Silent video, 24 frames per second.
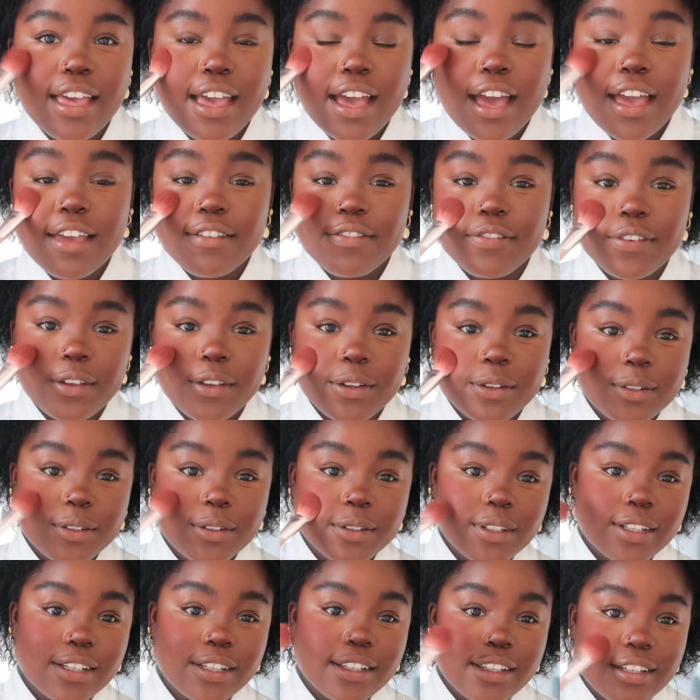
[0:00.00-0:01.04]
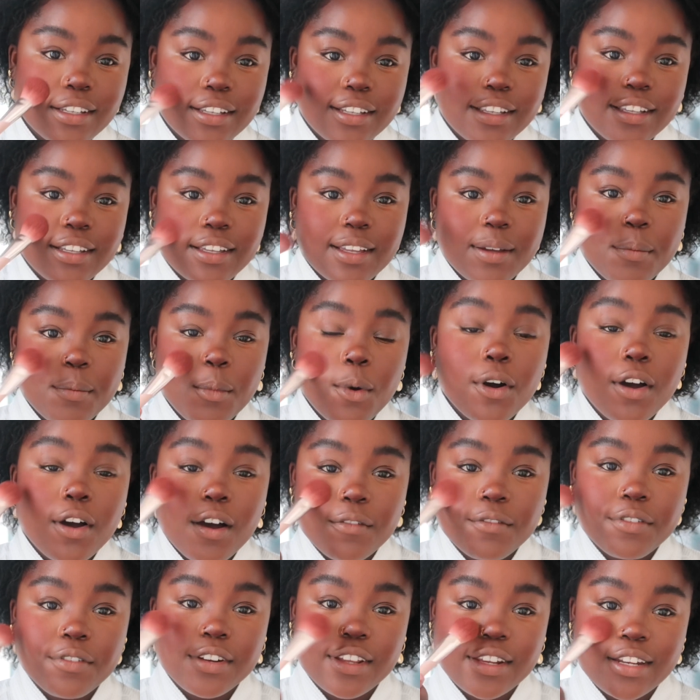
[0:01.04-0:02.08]
I feel more
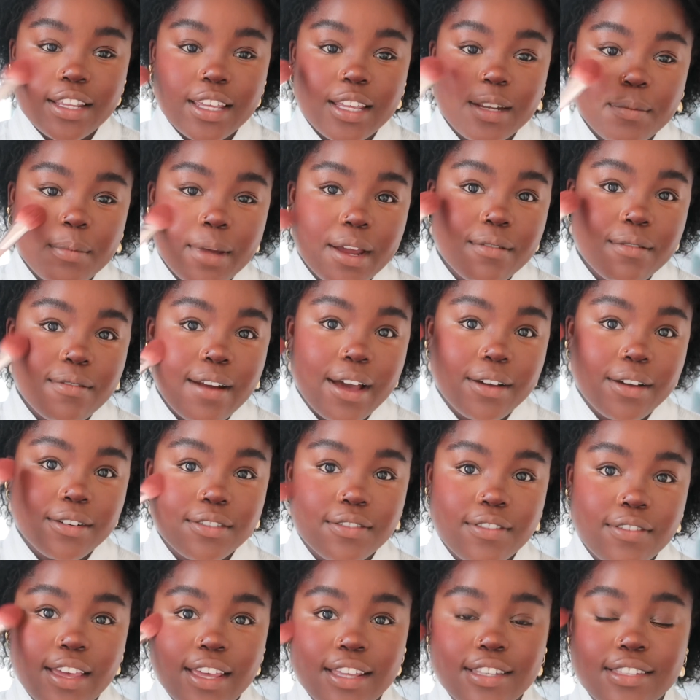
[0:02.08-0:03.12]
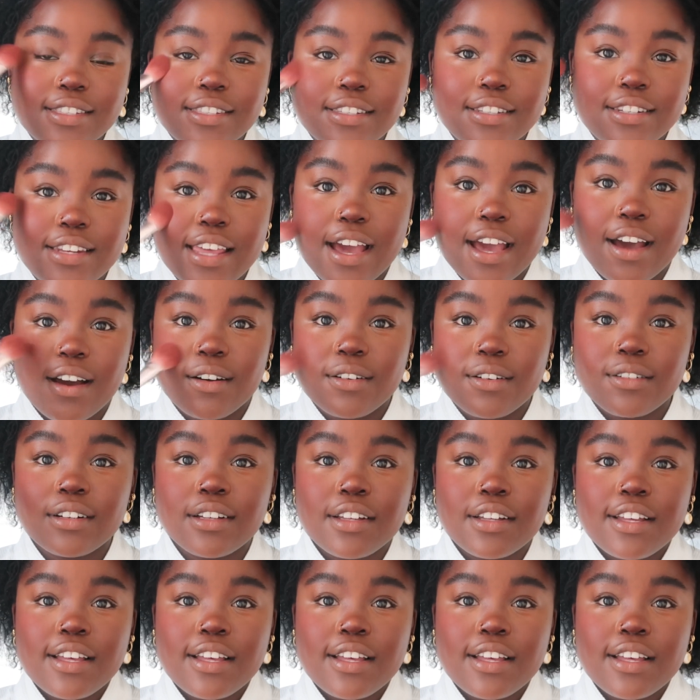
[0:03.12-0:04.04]
confident in my round face now